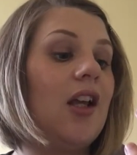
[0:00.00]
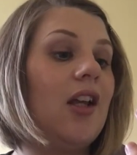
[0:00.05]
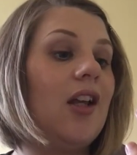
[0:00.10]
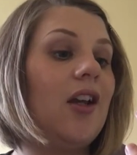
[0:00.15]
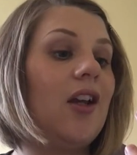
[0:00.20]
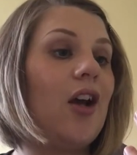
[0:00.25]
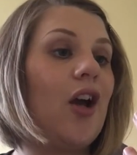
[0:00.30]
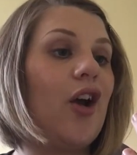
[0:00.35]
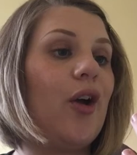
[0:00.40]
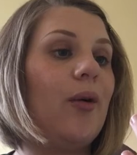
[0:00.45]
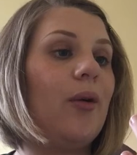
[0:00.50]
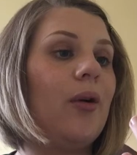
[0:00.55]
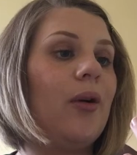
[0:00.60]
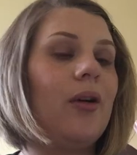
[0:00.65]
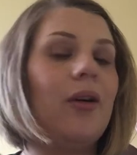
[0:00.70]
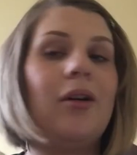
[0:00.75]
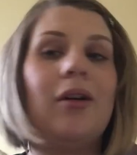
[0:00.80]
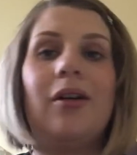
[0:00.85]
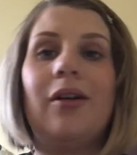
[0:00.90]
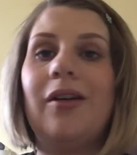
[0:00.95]
you know,
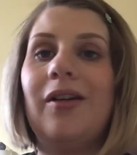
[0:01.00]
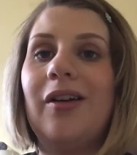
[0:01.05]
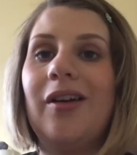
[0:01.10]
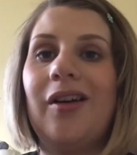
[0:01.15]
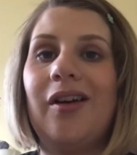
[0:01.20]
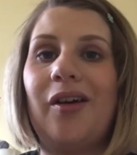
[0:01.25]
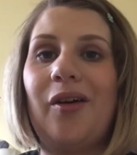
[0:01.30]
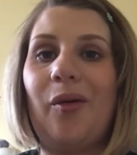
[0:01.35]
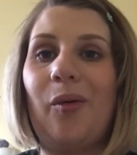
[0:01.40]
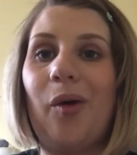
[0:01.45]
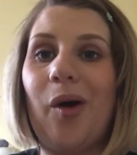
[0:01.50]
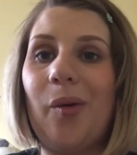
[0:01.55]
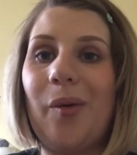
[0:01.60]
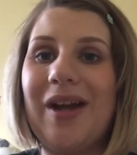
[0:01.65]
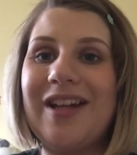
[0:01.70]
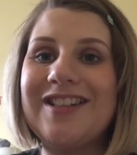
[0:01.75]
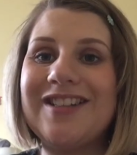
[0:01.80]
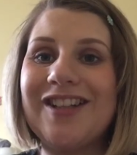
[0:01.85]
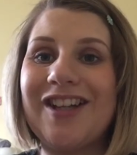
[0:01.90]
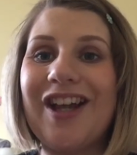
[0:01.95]
what a
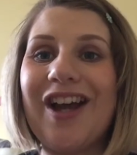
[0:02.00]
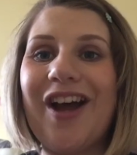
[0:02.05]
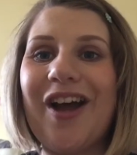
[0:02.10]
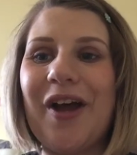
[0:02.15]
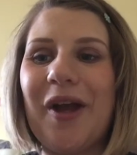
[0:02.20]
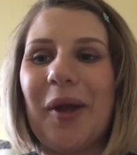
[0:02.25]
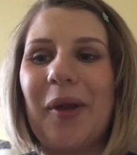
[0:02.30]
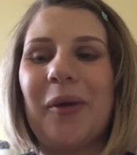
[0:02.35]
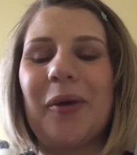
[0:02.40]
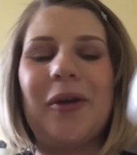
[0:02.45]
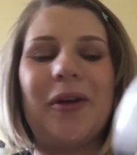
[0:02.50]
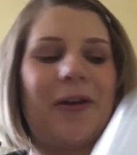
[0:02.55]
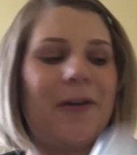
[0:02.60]
way to go.